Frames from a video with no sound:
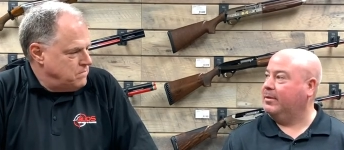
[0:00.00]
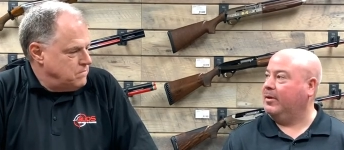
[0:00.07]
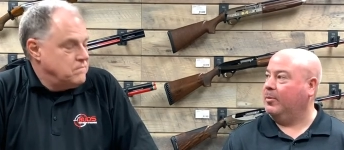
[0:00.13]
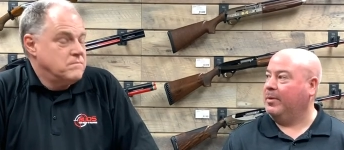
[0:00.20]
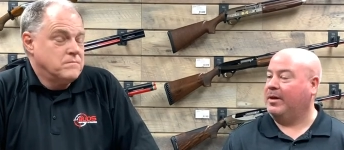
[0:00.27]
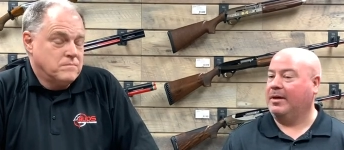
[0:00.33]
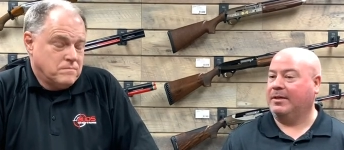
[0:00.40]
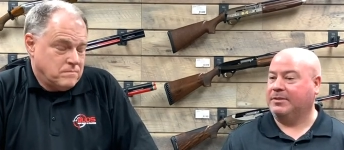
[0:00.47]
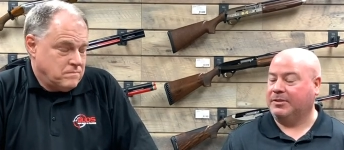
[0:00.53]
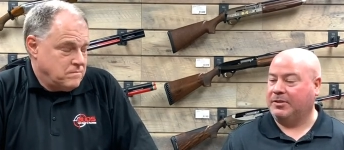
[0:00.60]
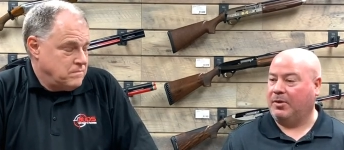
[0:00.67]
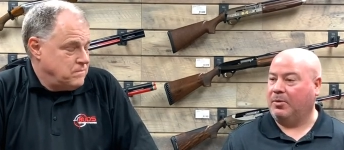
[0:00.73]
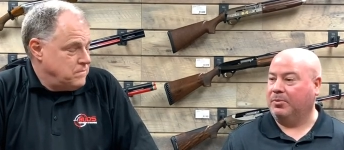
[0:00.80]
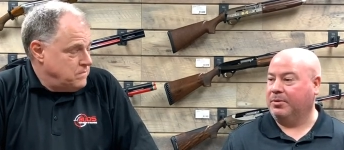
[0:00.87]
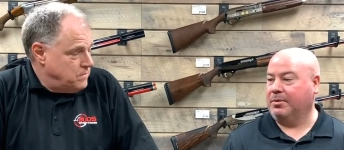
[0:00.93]
Speaker 1: you know, because it's
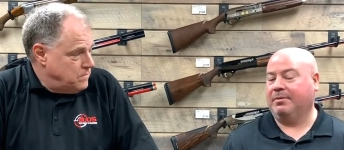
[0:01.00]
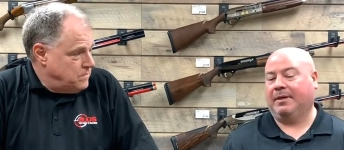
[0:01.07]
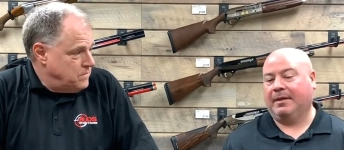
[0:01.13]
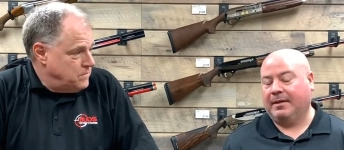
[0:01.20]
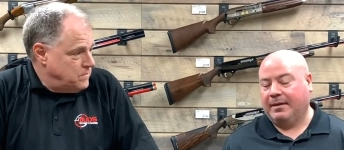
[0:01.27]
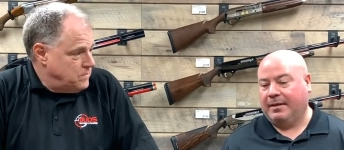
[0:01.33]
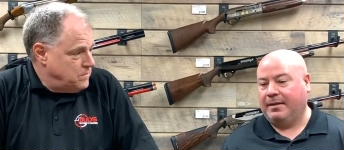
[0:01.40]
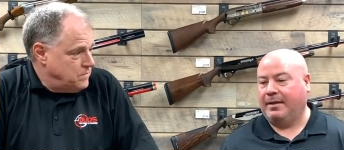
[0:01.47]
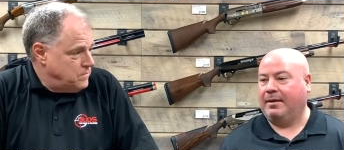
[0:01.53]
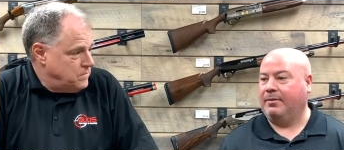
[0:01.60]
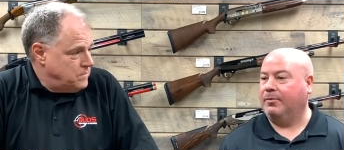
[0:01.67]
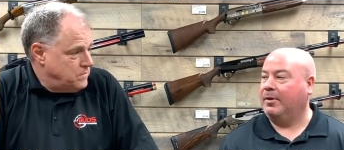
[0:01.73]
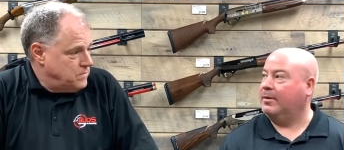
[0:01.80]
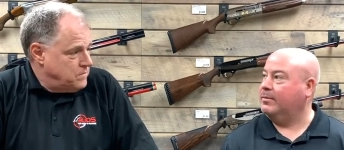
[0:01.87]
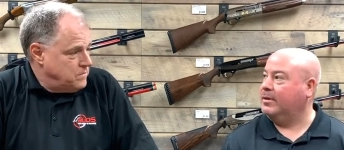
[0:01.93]
older,
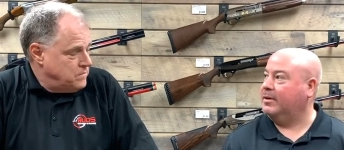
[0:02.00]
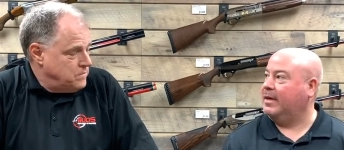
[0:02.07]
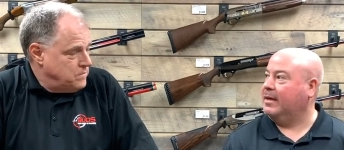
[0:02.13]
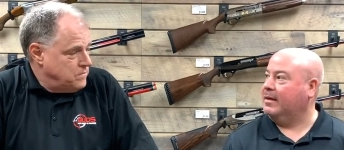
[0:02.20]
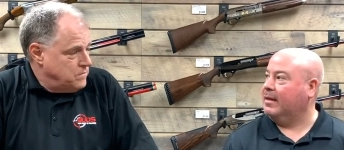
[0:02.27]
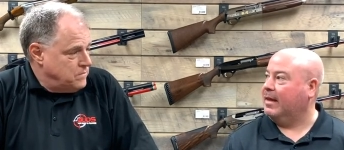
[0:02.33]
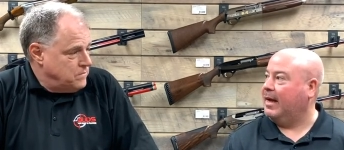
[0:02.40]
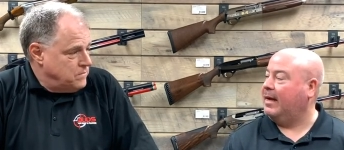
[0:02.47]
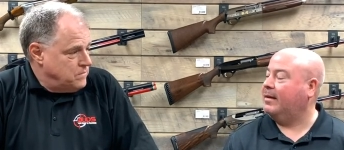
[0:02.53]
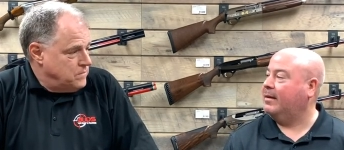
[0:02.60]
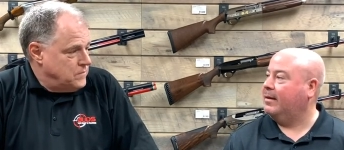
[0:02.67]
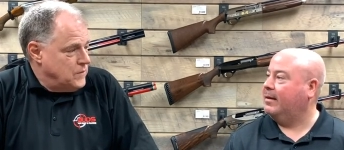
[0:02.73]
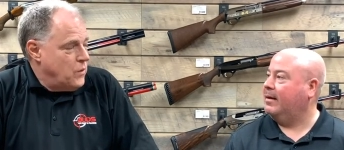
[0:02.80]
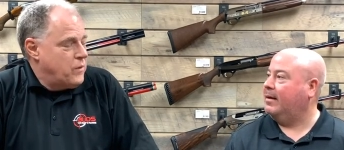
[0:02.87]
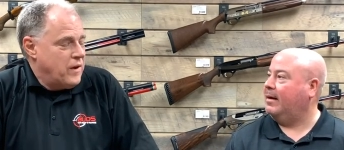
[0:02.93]
then well, look into
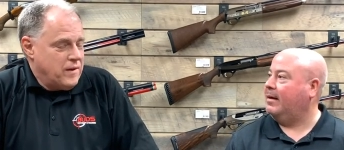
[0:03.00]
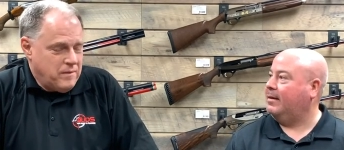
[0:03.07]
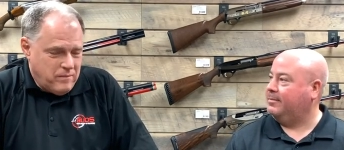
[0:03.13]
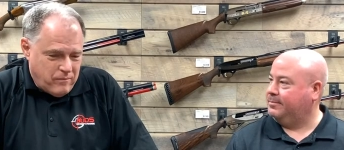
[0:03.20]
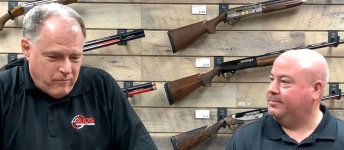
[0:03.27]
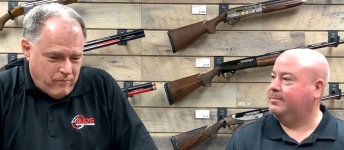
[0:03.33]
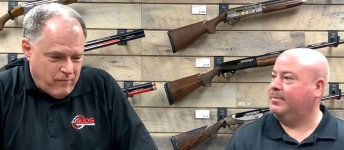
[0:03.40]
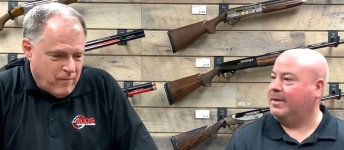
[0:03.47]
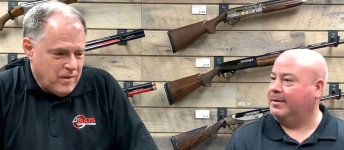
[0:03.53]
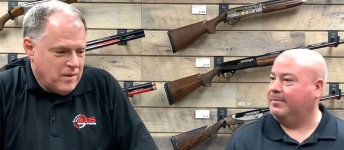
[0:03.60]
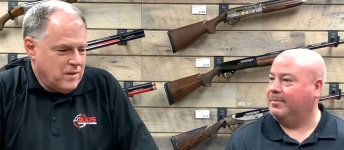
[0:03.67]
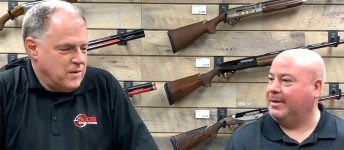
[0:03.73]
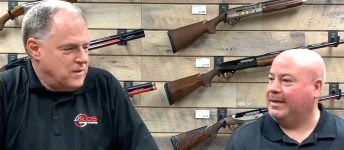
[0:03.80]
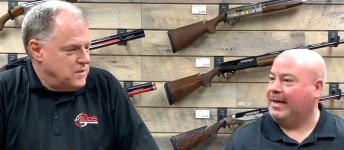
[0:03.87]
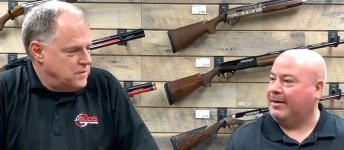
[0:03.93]
that. Okay. Um,
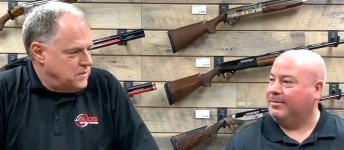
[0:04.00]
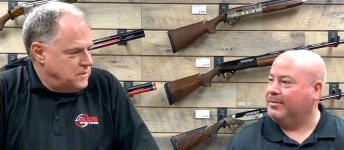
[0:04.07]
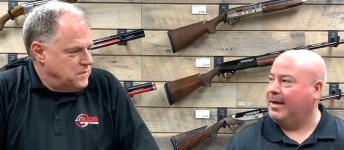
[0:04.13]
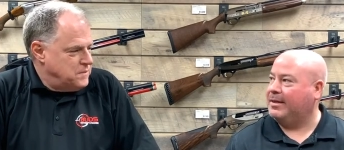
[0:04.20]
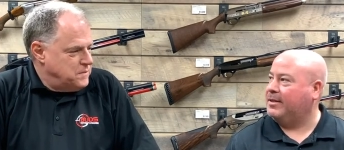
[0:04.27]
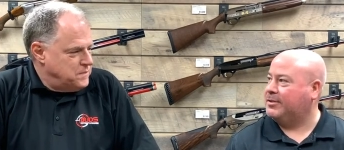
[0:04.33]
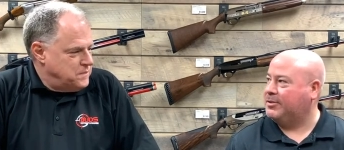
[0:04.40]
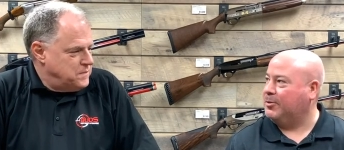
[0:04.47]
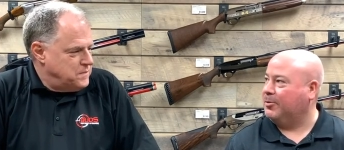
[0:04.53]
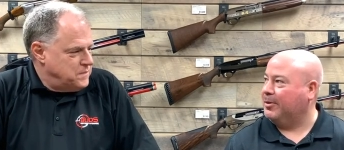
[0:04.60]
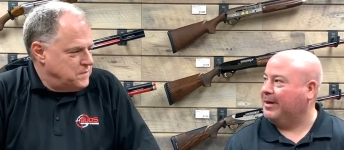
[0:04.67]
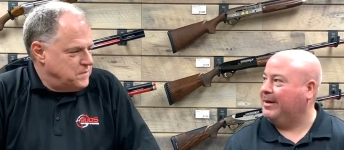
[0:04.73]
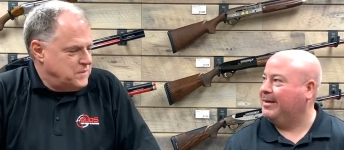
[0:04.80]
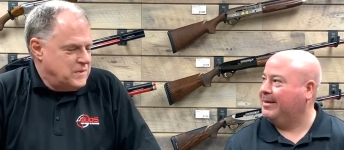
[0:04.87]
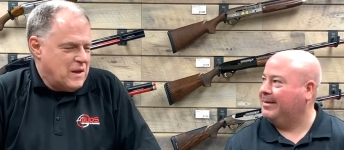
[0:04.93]
but, but yeah, not the
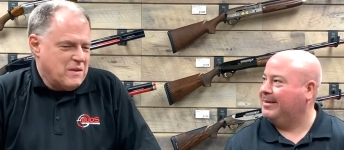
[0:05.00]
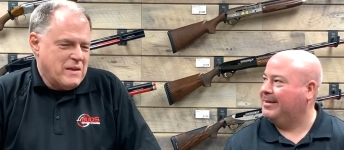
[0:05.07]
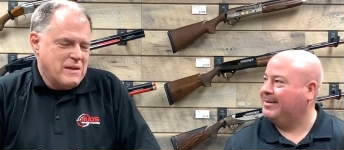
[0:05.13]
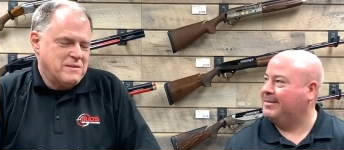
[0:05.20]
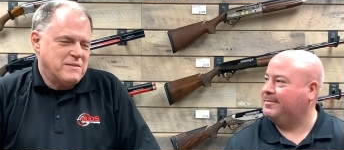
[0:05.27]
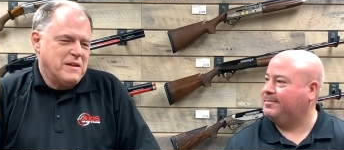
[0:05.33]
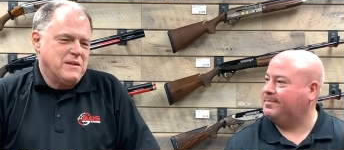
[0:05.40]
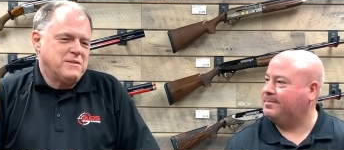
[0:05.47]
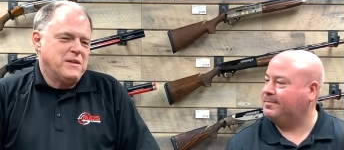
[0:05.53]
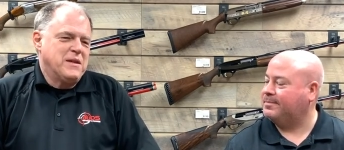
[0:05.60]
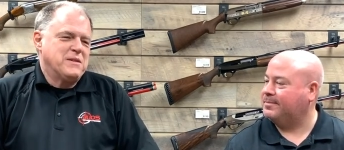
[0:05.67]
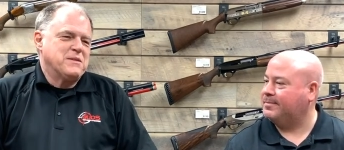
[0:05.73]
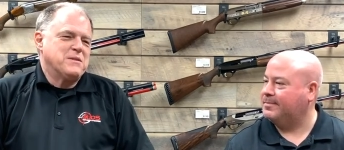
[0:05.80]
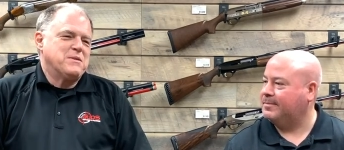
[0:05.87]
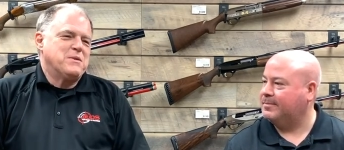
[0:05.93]
story. Now that,
Speaker 2: that
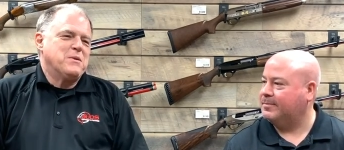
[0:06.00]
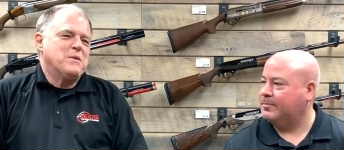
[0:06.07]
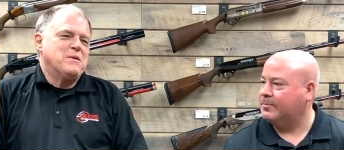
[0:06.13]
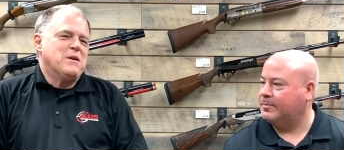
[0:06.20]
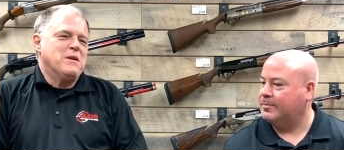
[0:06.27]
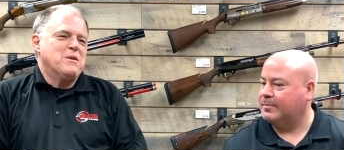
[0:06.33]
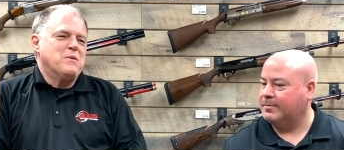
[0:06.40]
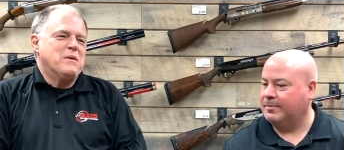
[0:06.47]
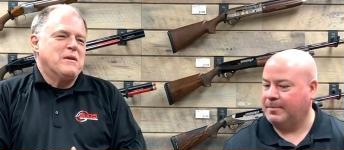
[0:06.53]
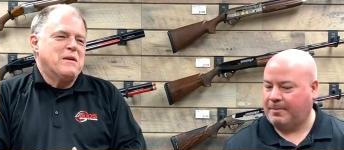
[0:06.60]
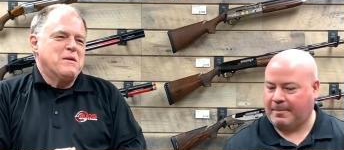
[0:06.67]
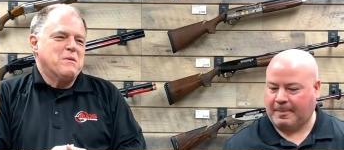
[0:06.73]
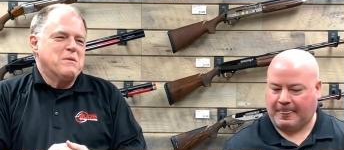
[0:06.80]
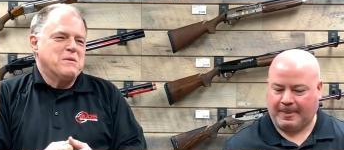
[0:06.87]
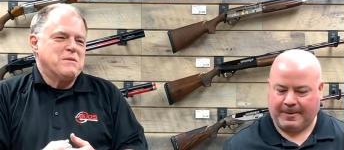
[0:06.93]
takes us to another one. I
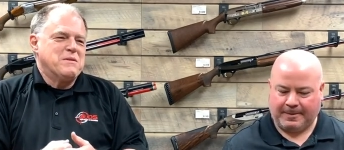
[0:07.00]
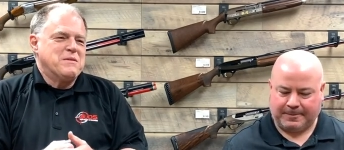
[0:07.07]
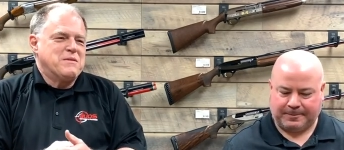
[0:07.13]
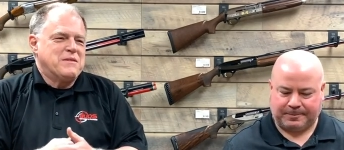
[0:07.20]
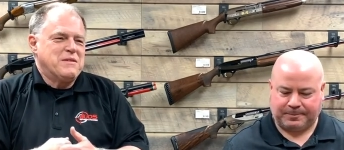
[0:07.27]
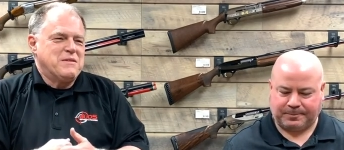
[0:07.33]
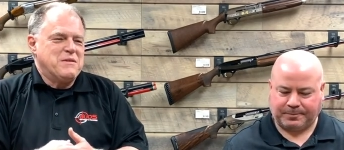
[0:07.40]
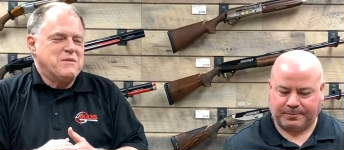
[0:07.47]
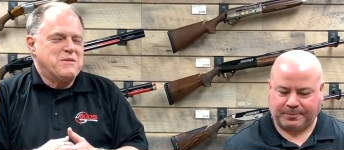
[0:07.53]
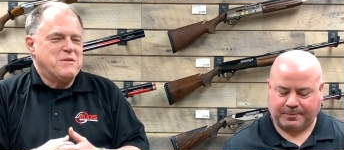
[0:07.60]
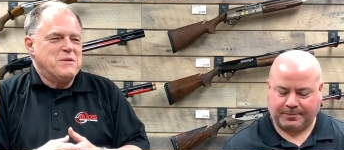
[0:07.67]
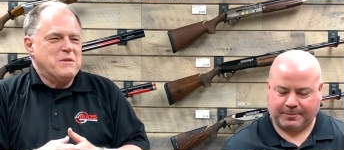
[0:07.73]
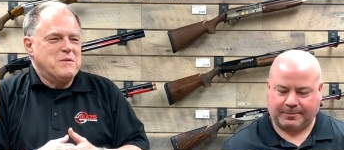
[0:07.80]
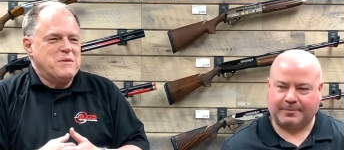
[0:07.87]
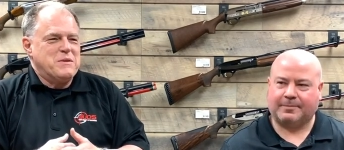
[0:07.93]
know this is this is
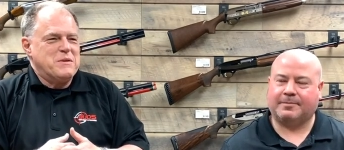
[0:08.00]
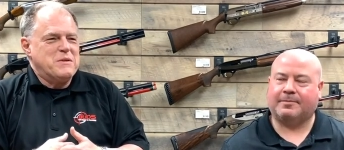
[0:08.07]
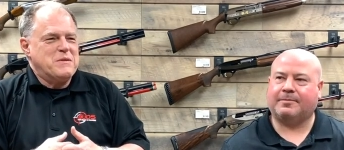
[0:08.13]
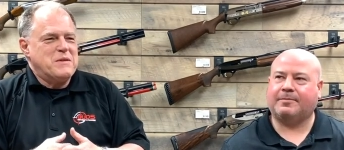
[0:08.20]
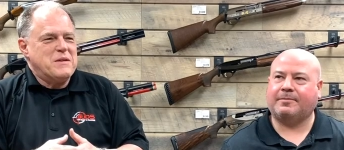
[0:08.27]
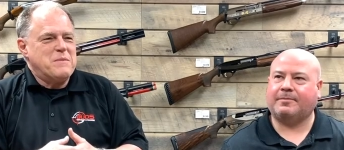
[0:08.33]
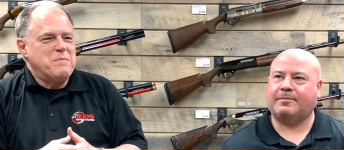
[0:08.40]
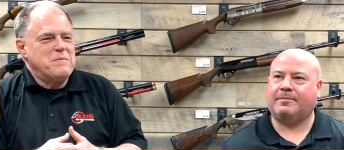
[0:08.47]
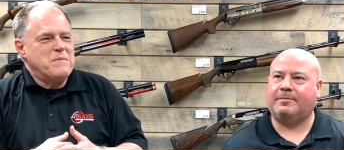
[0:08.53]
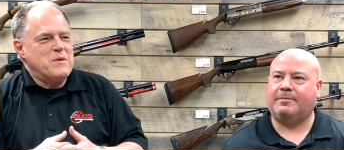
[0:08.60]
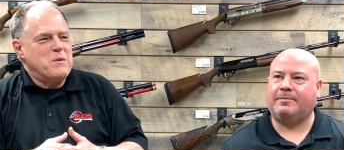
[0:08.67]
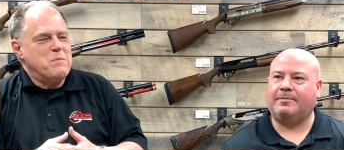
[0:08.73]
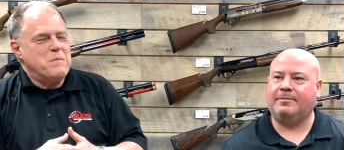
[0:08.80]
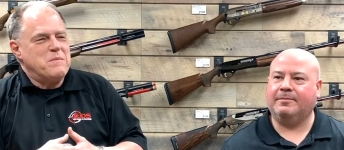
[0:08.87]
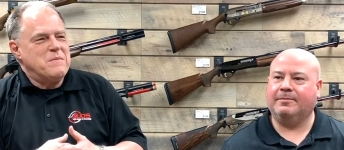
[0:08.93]
your your uh,
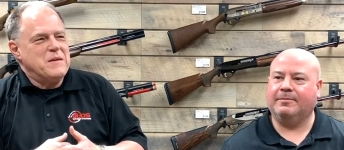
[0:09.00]
your